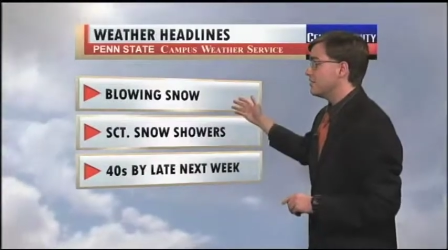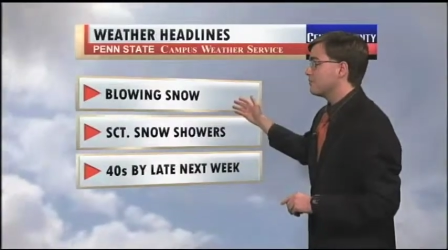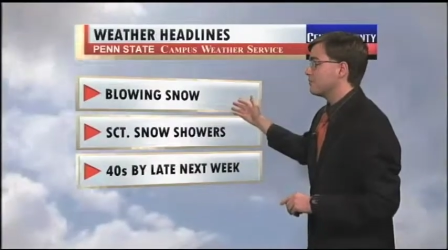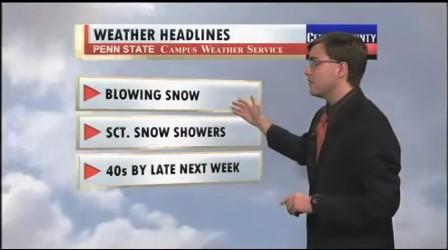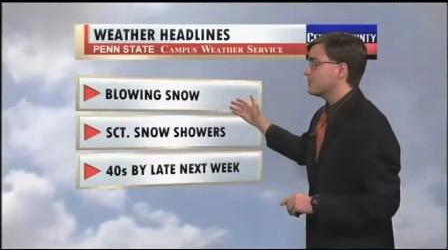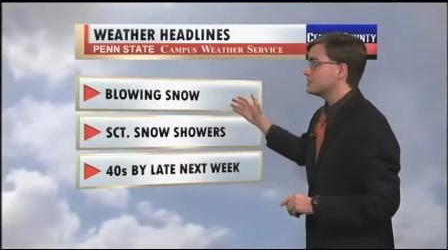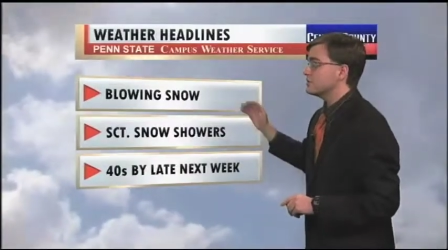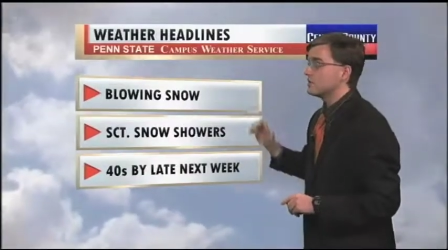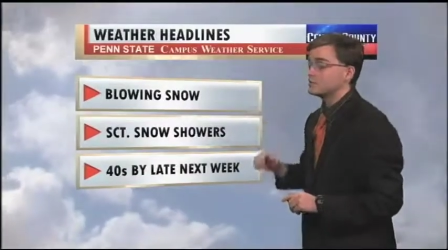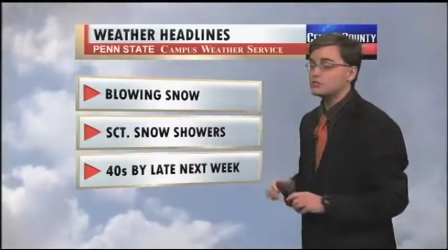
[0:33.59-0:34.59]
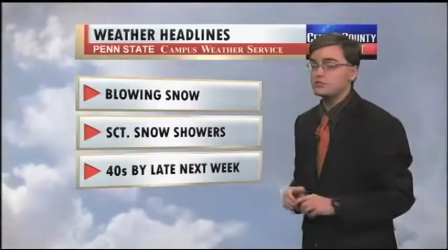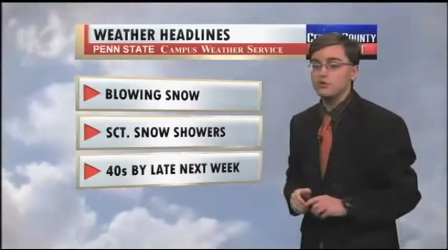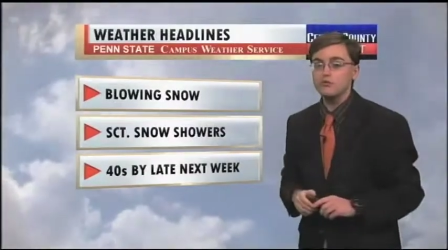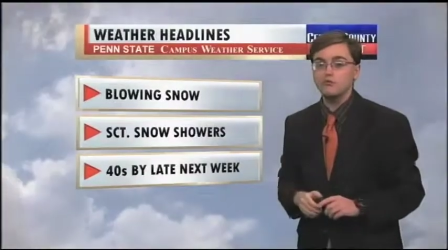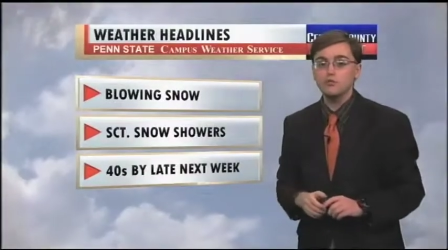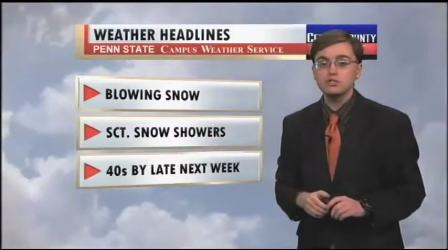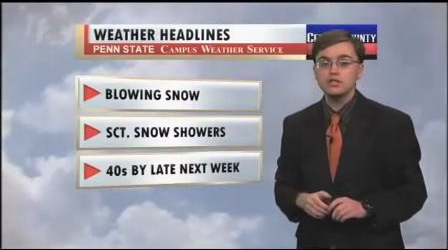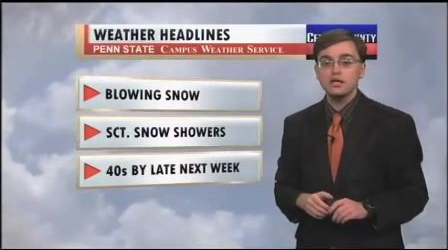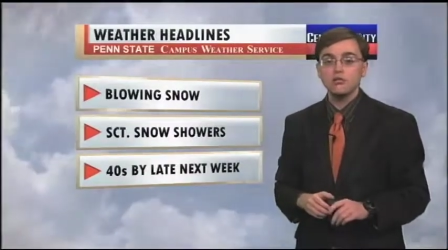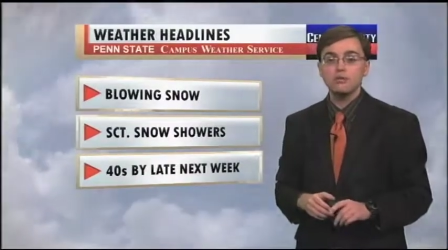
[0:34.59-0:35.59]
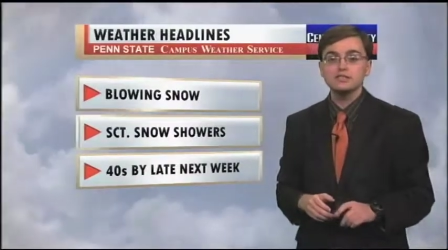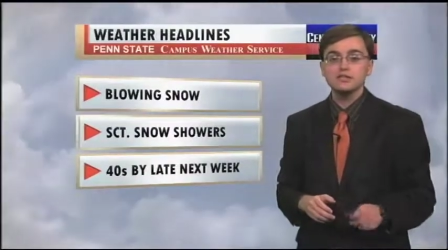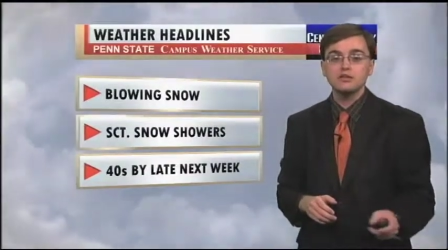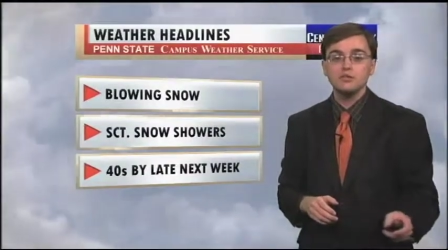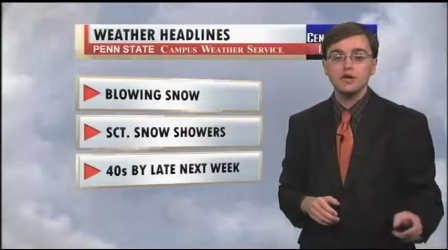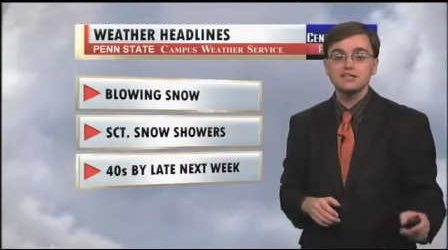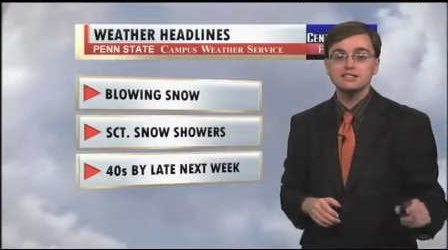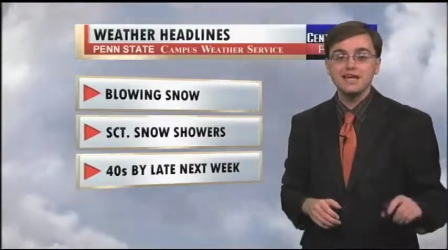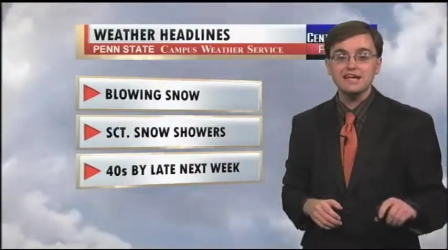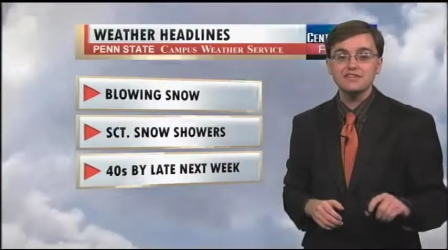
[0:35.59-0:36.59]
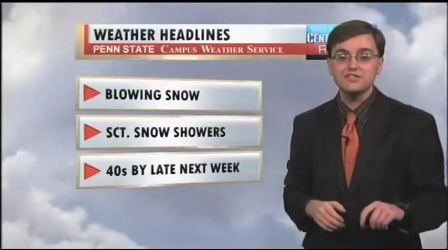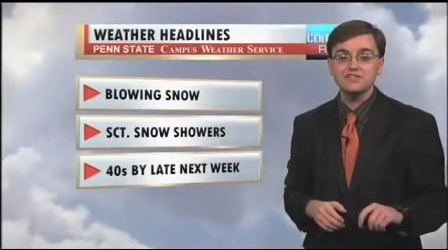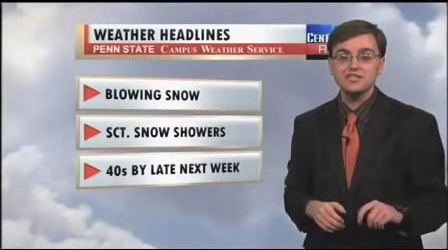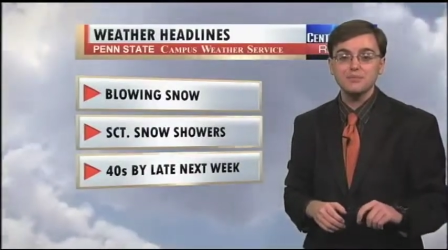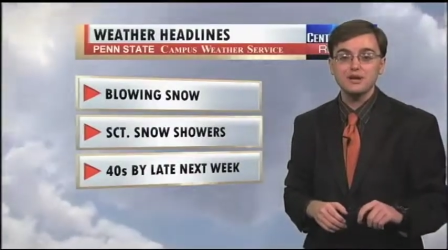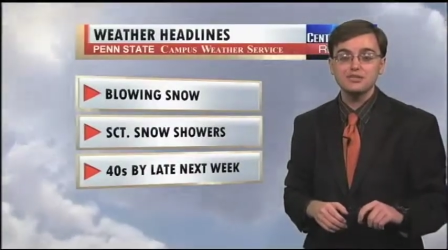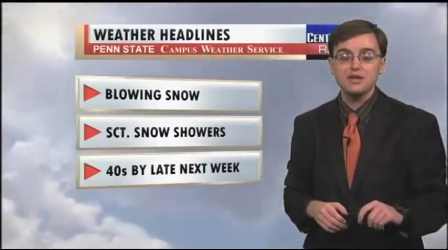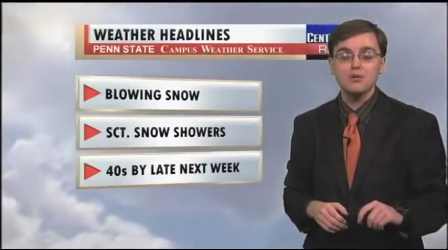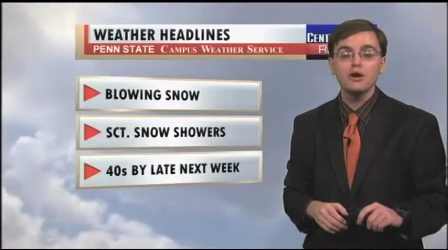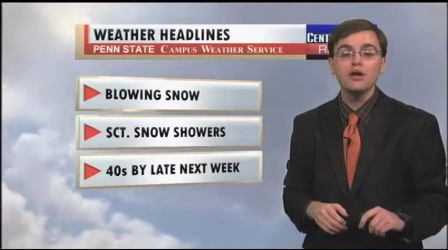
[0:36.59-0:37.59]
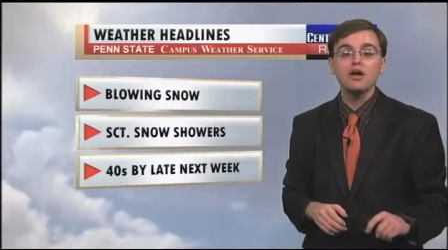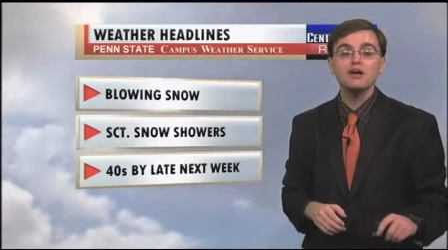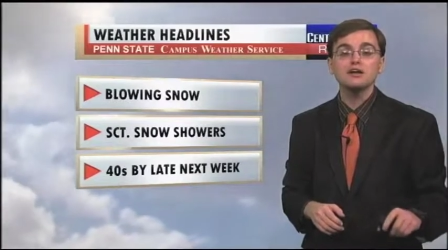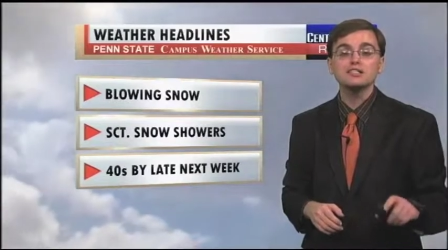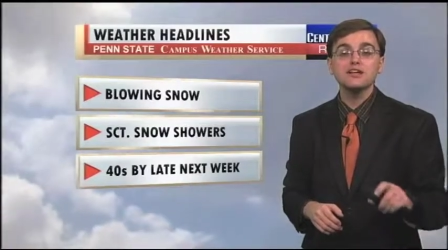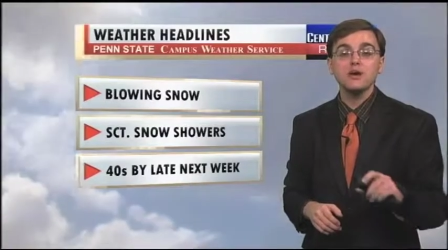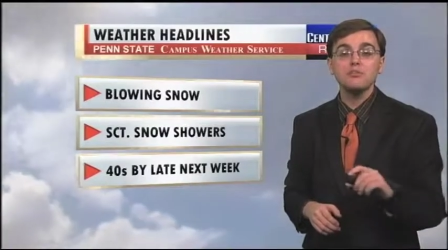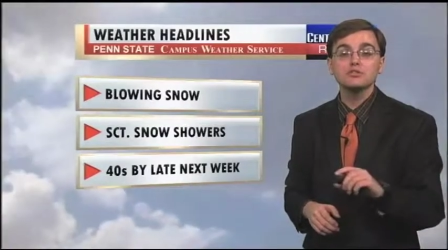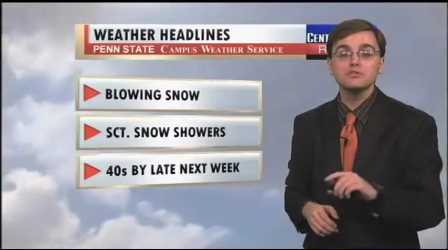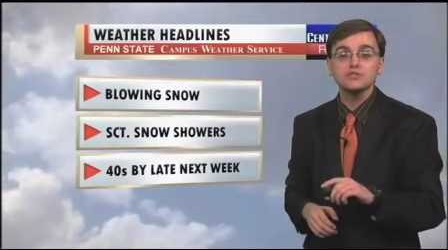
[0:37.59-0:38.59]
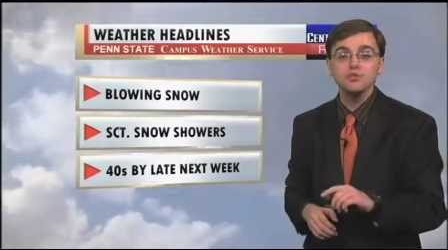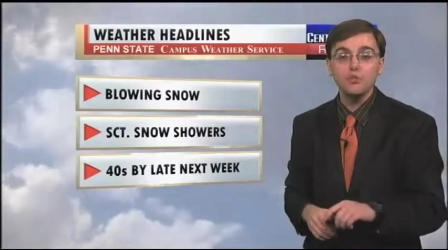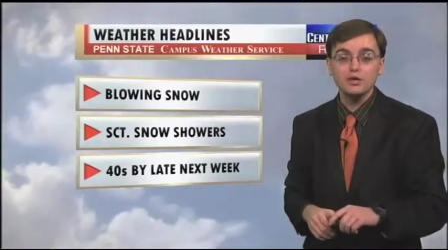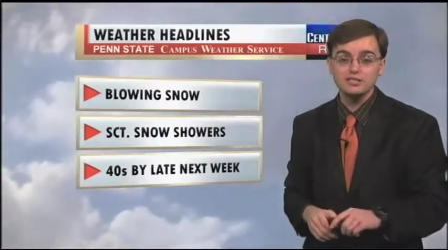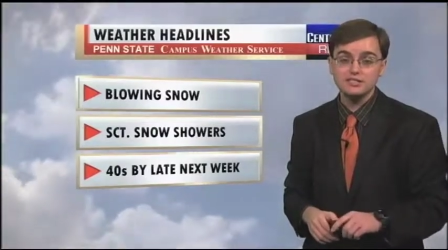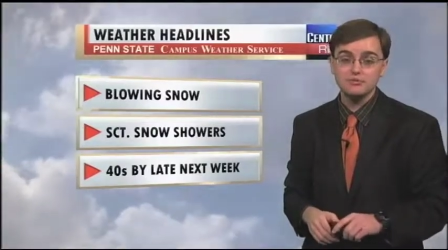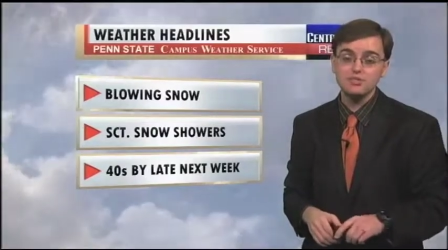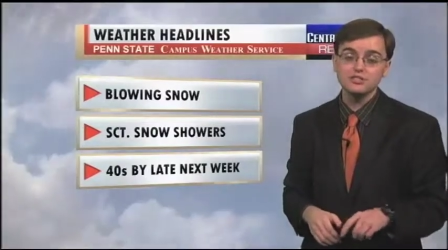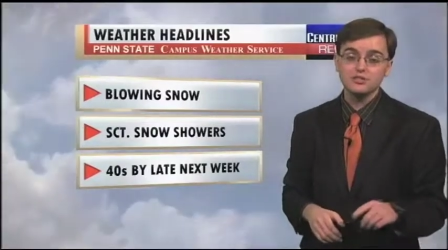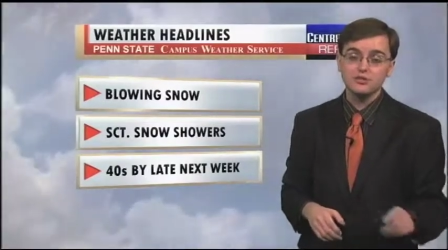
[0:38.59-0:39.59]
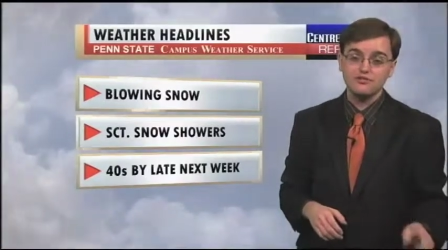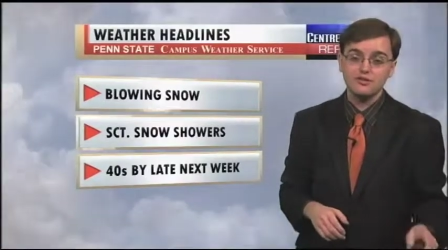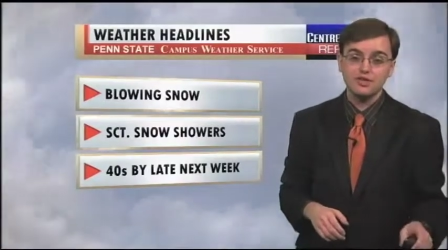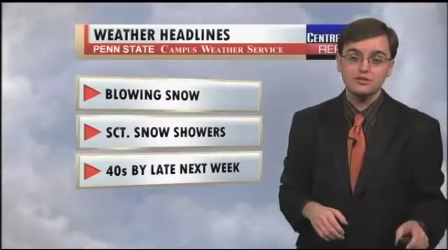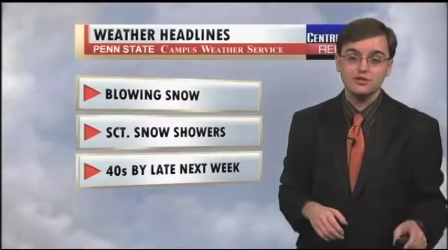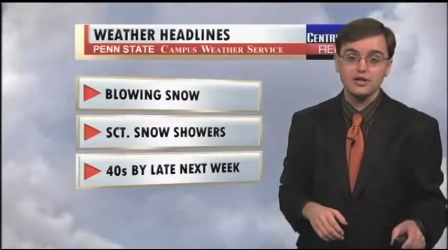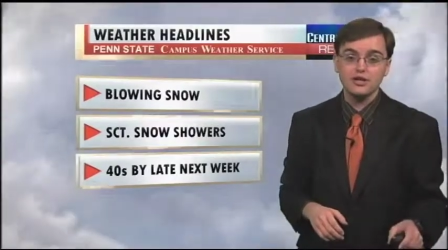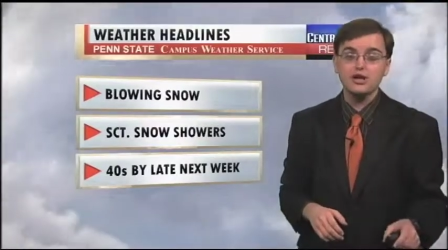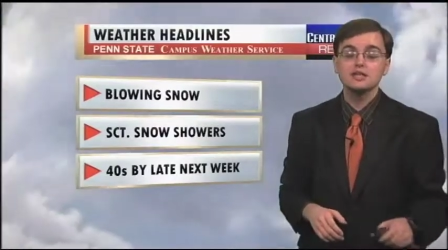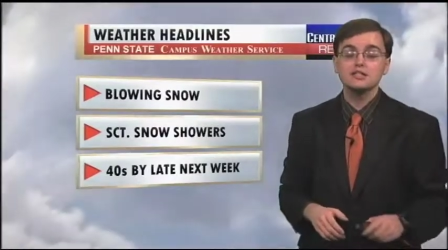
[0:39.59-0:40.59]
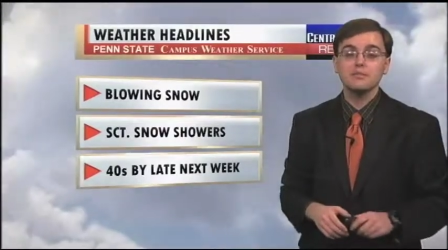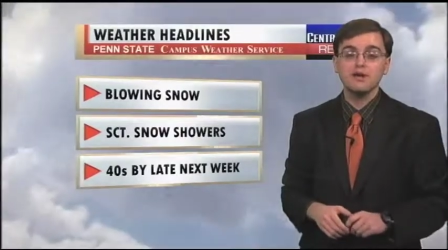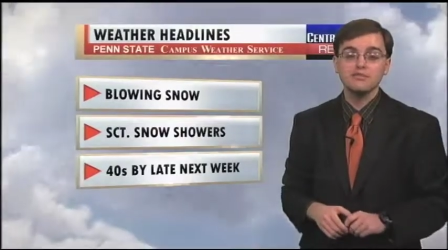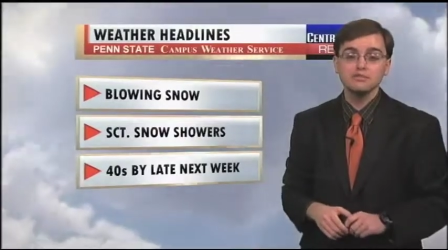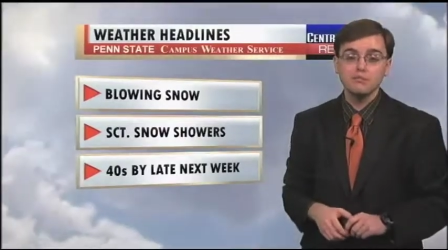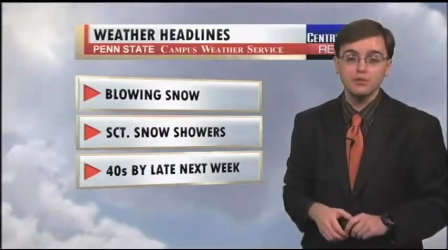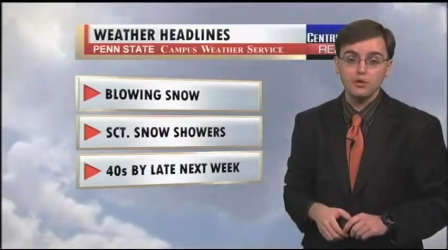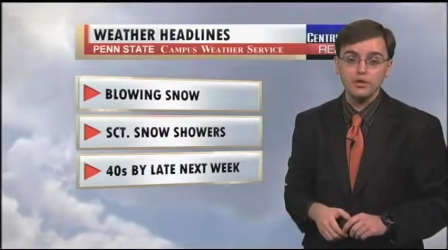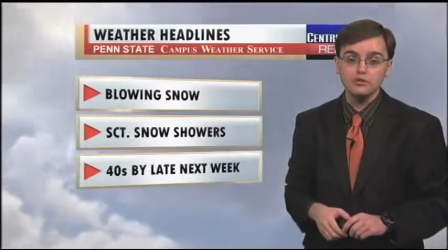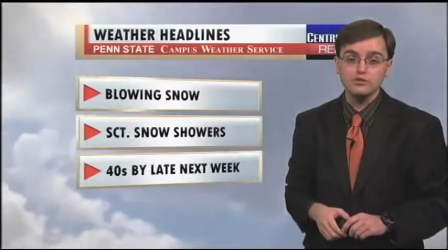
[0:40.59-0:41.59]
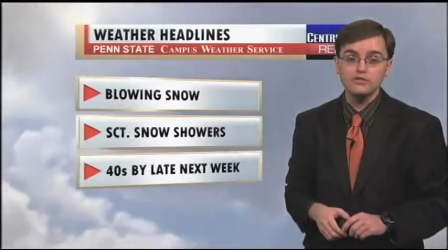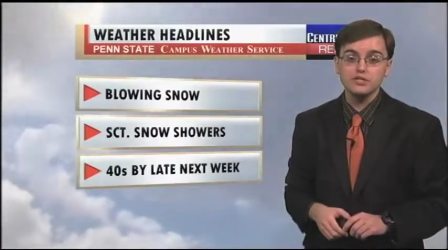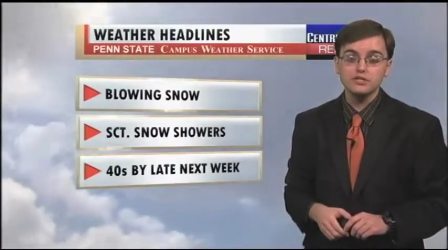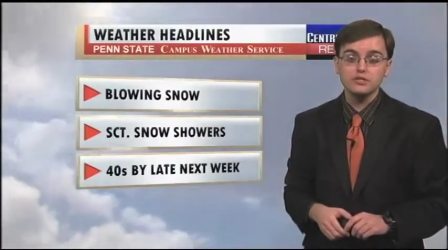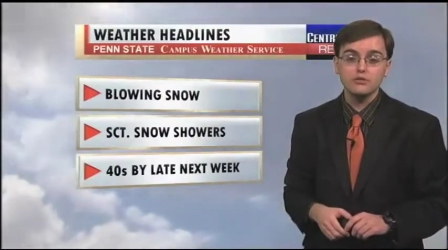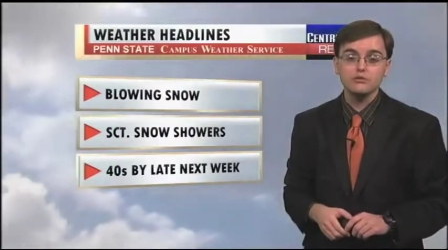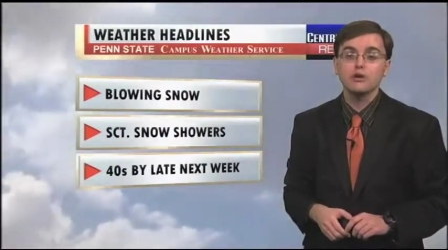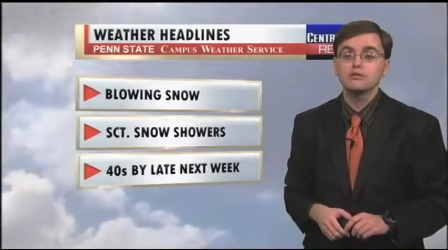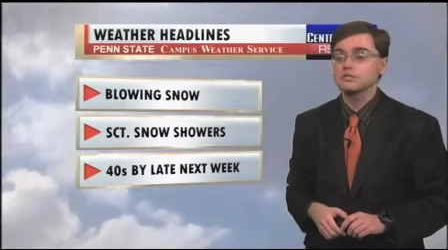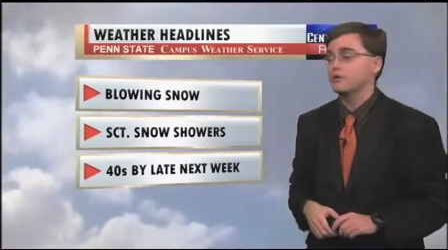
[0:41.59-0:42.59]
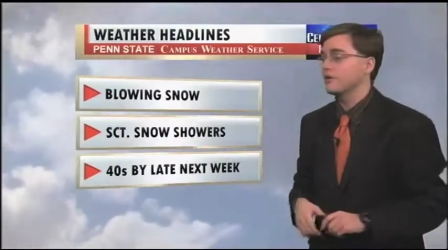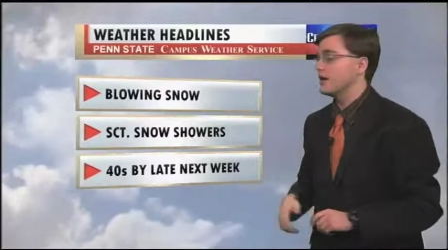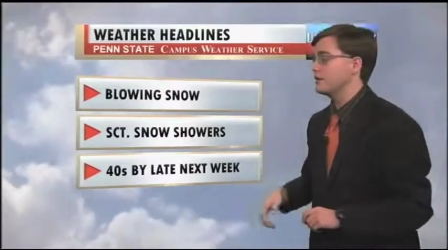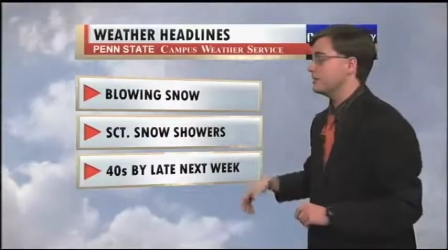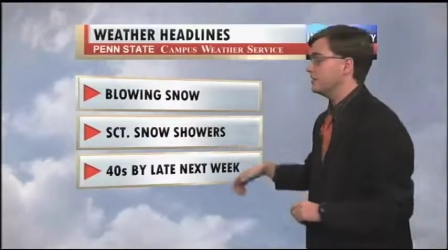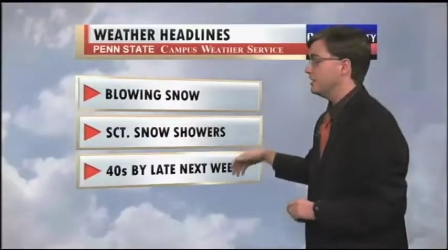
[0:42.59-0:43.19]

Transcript: Blowing snow is the story for today. Winds out of the west, 10 to 15 miles an hour, gusting upwards of 20 with the snow that fell yesterday. It's going to make for some blowing and drifting snow throughout Centre County.